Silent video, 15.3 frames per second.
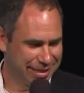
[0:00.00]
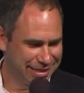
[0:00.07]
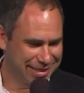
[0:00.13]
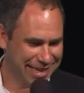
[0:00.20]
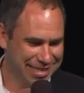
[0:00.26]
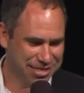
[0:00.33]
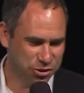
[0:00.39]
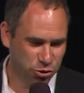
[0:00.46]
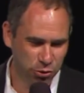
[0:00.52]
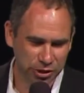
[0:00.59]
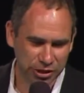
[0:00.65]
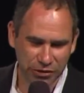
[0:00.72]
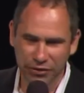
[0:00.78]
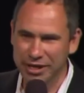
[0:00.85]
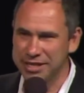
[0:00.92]
tends to
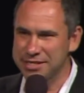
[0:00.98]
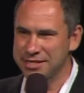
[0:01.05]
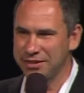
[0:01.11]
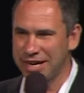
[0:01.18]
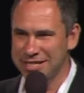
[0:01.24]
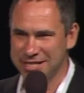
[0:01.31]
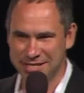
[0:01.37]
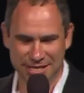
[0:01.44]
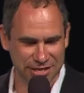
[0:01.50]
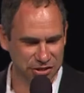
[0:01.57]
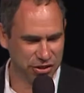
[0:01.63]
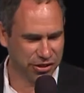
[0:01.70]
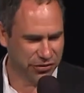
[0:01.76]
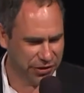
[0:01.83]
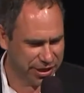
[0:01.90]
increase rather than
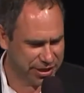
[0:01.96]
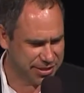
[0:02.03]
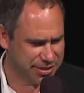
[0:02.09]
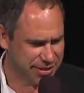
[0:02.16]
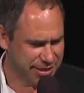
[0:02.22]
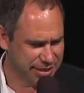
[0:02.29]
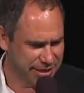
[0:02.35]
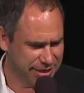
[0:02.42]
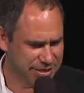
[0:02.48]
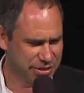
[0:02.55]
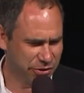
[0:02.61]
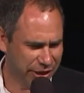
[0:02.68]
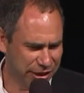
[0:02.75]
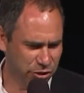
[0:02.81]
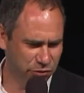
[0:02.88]
decrease the
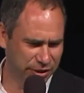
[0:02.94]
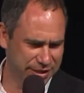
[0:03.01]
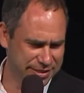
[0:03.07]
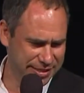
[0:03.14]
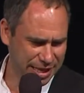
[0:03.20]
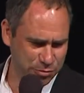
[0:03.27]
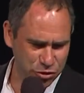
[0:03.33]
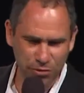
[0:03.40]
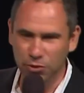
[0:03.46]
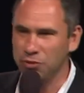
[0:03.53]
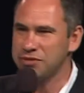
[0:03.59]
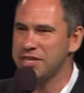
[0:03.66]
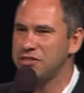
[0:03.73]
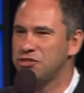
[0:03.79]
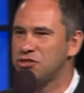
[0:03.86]
rate of consumption
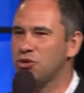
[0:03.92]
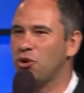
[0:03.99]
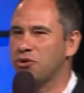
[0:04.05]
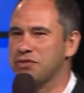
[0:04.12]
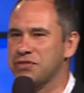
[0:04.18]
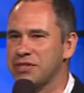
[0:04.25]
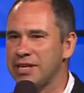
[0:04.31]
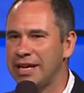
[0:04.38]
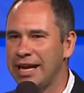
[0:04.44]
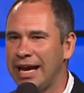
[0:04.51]
of that source.